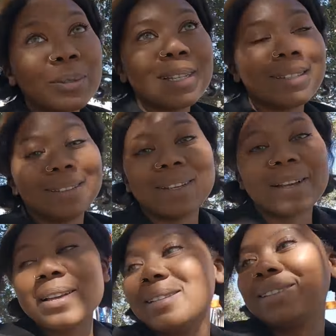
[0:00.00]
do it,
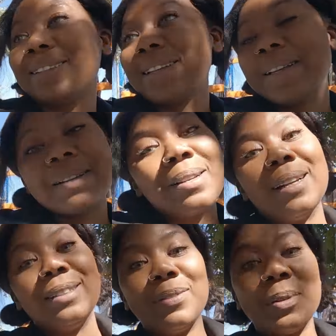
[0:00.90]

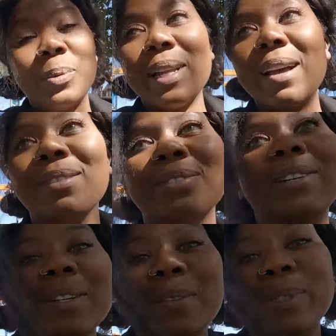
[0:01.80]
I definitely would have.
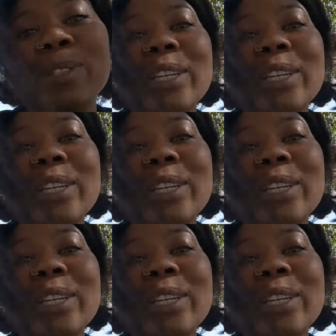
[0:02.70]
But